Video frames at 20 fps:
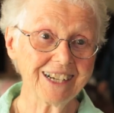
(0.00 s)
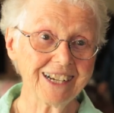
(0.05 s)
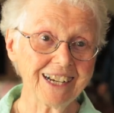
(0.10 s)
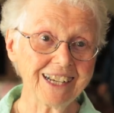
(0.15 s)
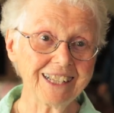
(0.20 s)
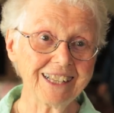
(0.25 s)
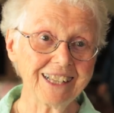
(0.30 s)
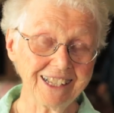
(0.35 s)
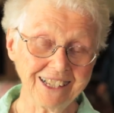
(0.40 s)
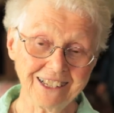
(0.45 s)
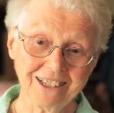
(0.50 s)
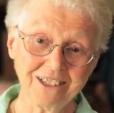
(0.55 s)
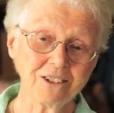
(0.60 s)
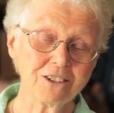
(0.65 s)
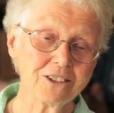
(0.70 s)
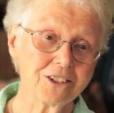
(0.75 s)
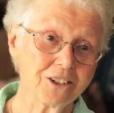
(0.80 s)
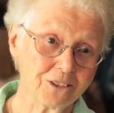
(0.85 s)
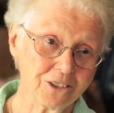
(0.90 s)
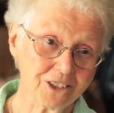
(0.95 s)
And you'll
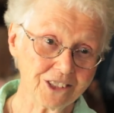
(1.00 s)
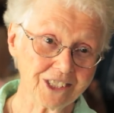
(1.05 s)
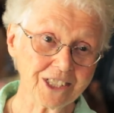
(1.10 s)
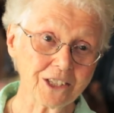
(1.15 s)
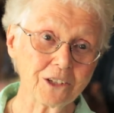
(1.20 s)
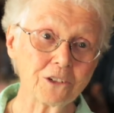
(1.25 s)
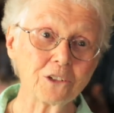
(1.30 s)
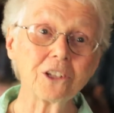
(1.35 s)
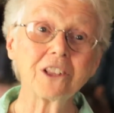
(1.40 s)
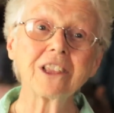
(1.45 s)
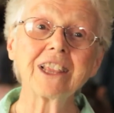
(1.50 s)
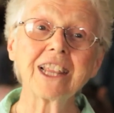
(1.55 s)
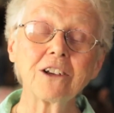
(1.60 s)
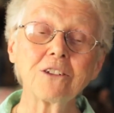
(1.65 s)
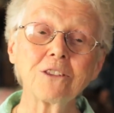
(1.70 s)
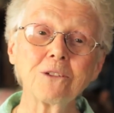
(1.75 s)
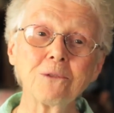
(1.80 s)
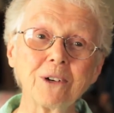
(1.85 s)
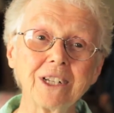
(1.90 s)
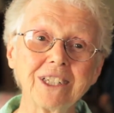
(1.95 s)
notice that they're
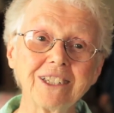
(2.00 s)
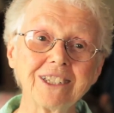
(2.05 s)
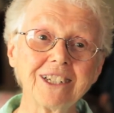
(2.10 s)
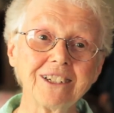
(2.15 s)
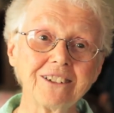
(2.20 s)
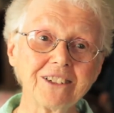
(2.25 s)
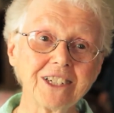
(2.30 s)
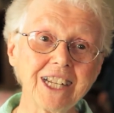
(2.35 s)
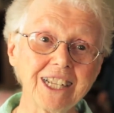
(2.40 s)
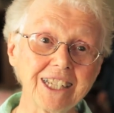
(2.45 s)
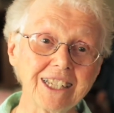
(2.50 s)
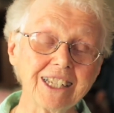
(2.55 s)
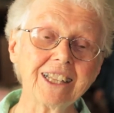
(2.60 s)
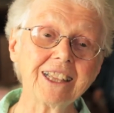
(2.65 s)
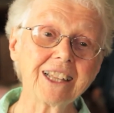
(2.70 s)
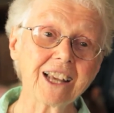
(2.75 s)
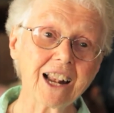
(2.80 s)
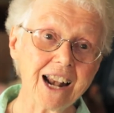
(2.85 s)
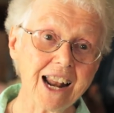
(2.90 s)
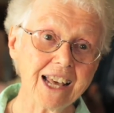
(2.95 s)
the ones that are taking
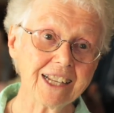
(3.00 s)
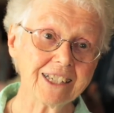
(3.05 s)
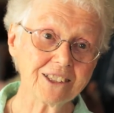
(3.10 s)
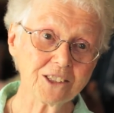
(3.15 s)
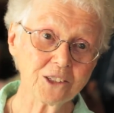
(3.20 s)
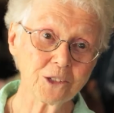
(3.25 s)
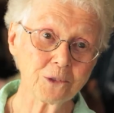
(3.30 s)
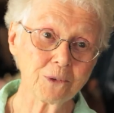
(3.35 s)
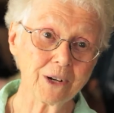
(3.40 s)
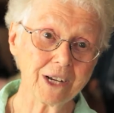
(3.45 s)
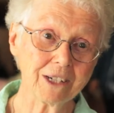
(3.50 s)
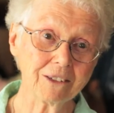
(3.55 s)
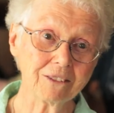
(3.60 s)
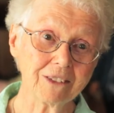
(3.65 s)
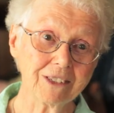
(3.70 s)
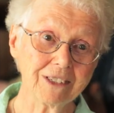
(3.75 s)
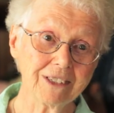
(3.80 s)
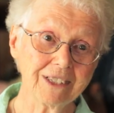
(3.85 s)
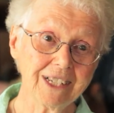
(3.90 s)
the clients around.